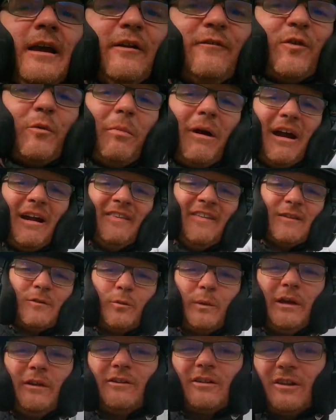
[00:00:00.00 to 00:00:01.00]
If you're buying this
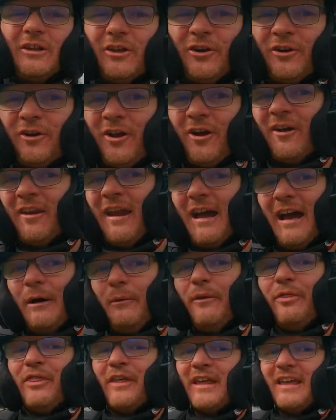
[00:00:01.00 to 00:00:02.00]
wheel to learn on, I
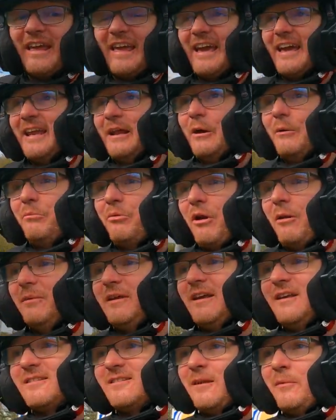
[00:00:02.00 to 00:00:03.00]
would think again, I'd probably
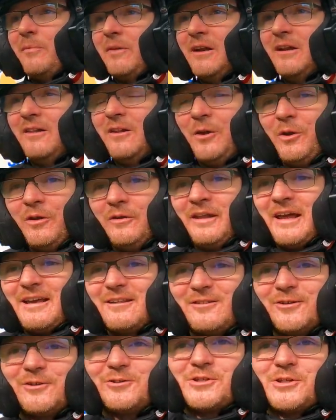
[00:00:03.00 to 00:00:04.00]
get something a little
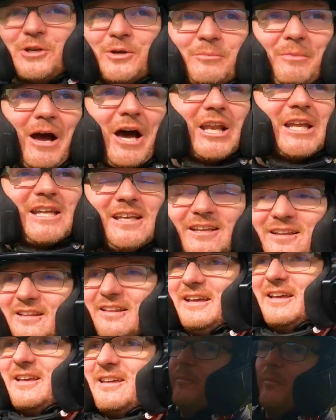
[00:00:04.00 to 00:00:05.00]
nicer to your body.
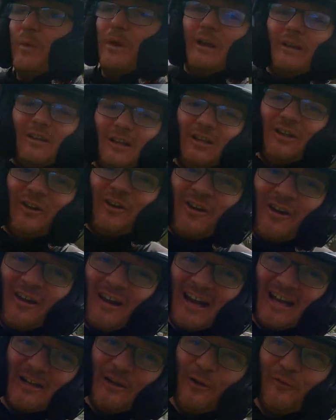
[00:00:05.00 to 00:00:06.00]
Like wheel to learn on,
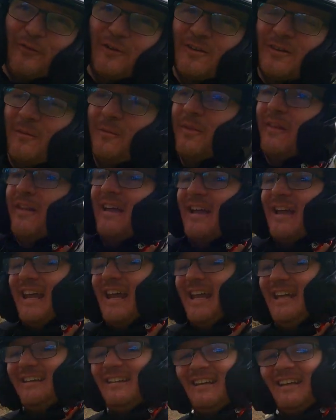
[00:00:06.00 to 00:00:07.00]
I'd go for something like an
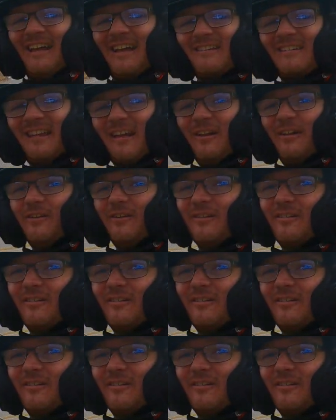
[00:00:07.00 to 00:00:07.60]
18XL or a